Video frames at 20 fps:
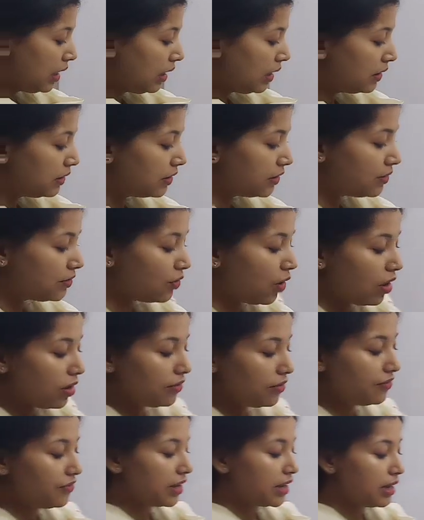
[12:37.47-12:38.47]

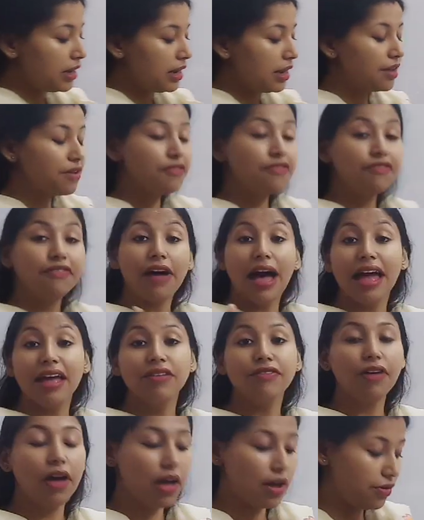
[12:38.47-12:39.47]
dissolved in
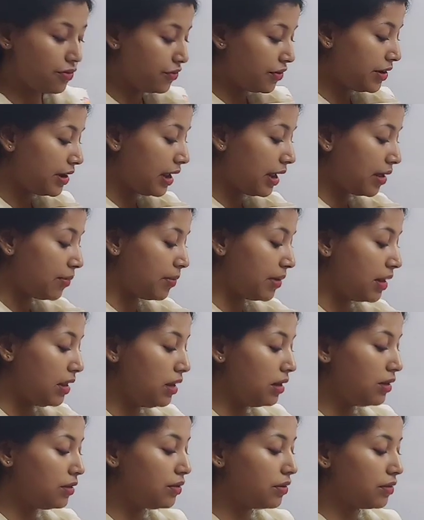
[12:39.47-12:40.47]
500
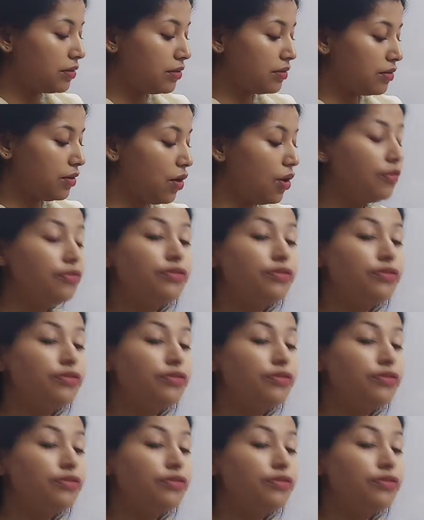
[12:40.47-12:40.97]
ml of